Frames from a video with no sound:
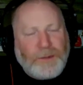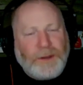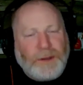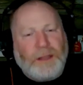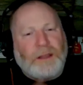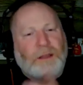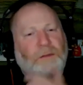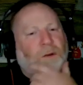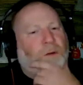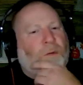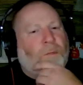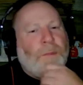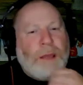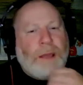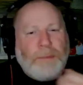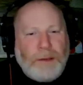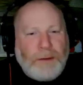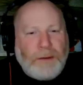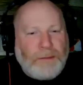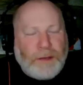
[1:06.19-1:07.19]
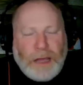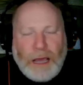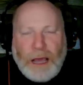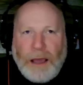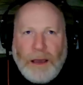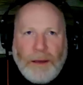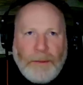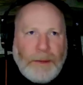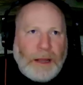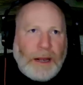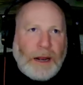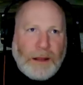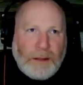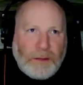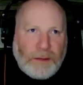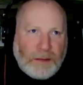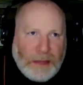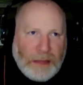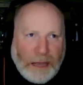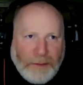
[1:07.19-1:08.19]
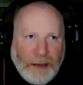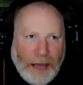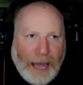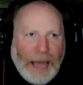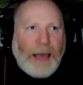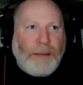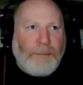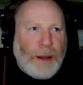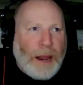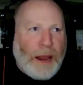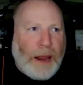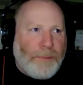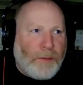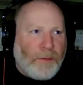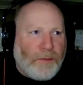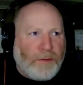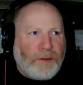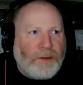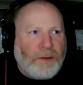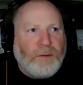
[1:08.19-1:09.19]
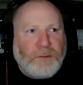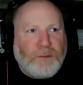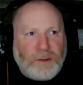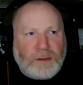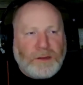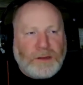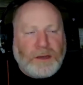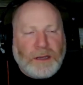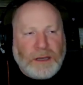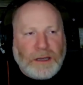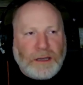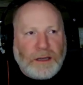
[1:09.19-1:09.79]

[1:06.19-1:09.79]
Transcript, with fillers: but or maybe I mean they've had pay per views